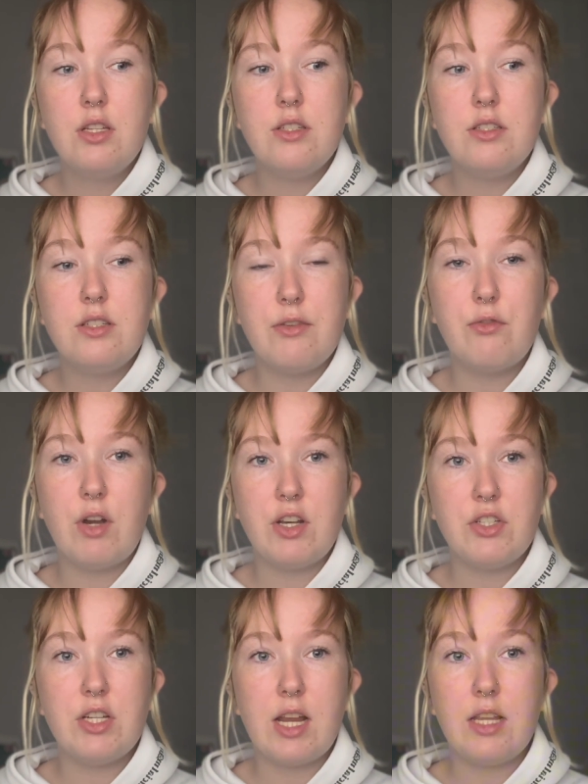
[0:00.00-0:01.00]

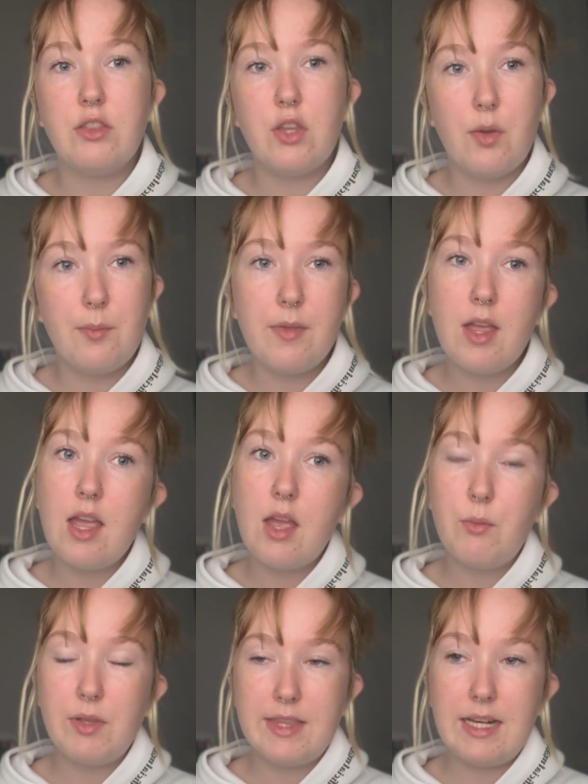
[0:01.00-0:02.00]
differentiated them
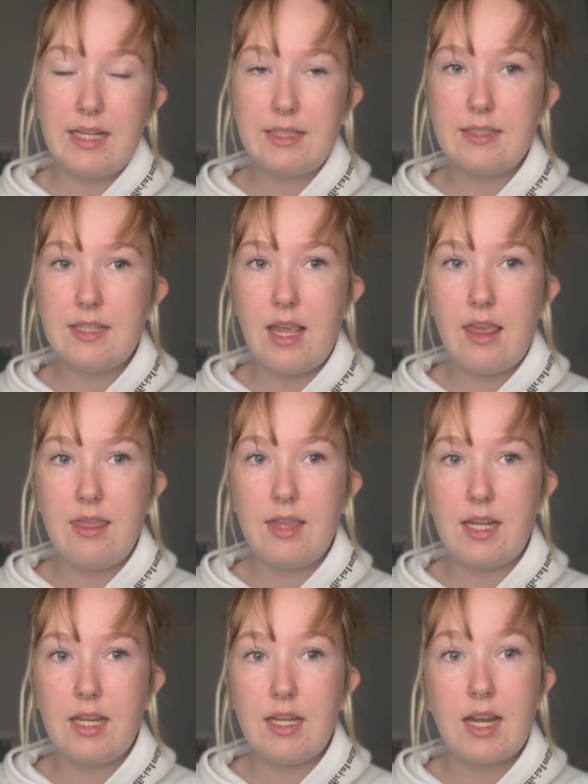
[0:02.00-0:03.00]
with the links in
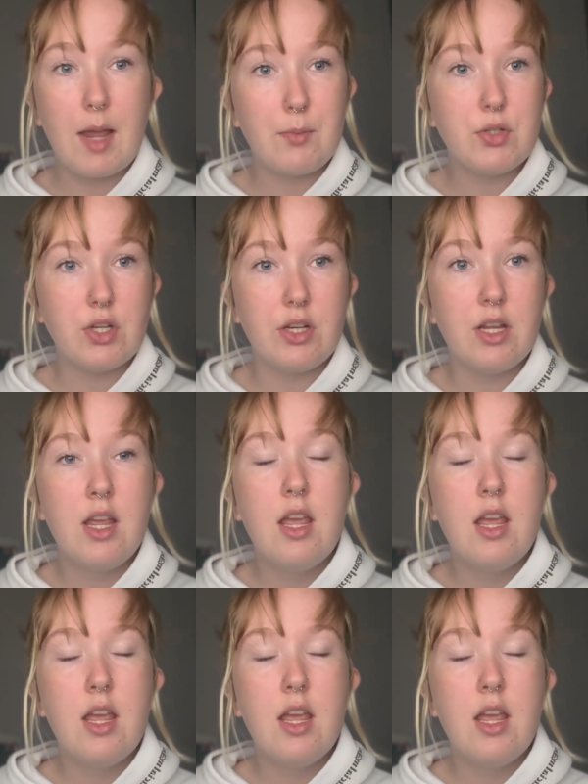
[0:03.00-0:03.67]
the caption.